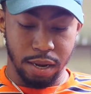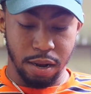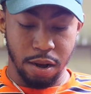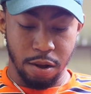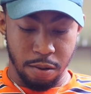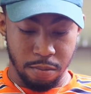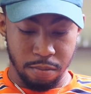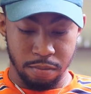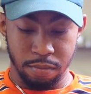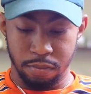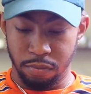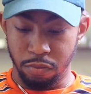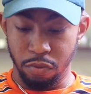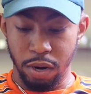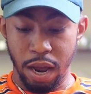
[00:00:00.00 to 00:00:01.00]
come
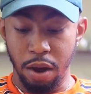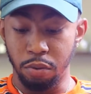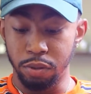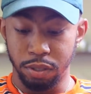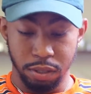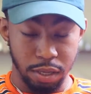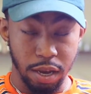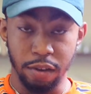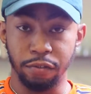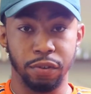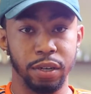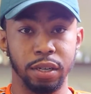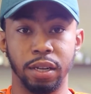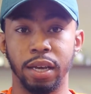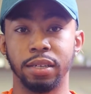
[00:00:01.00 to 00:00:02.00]
when I was done for
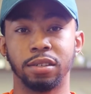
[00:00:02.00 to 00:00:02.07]
the day.